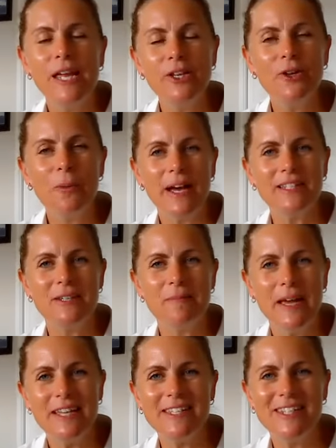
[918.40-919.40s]
In your Back to
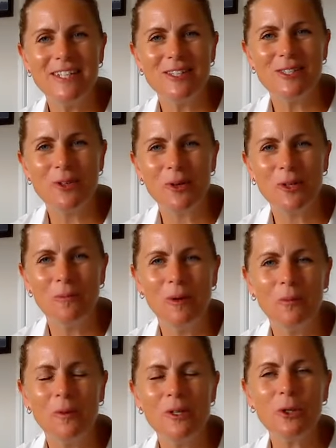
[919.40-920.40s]
Basics
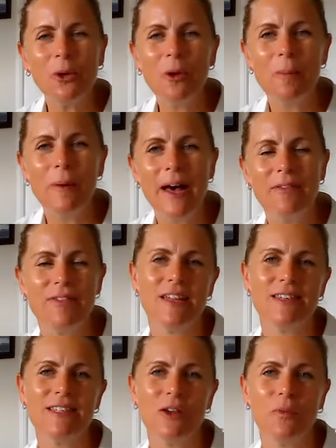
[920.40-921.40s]
document, we talk about
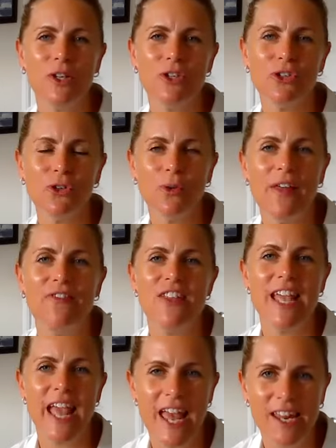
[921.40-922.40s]
things that we do at
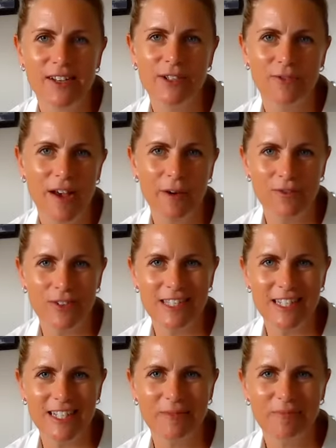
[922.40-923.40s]
the end of our
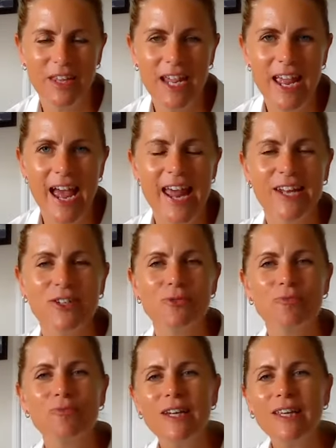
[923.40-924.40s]
visit. And
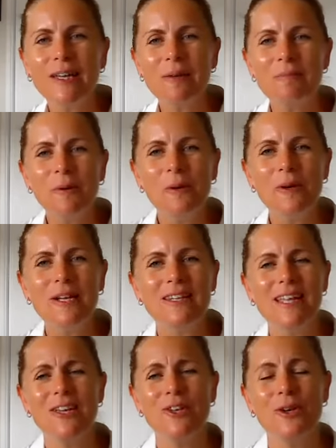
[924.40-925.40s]
it's really
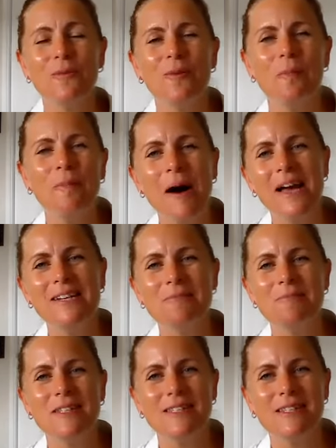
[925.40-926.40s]
important that you remind
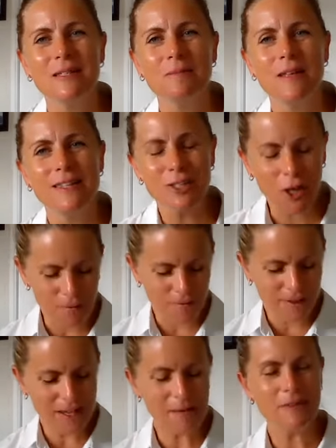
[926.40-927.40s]
Mr. Smith, don't
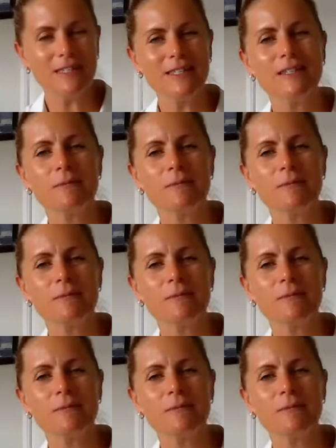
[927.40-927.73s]
forget, Mr.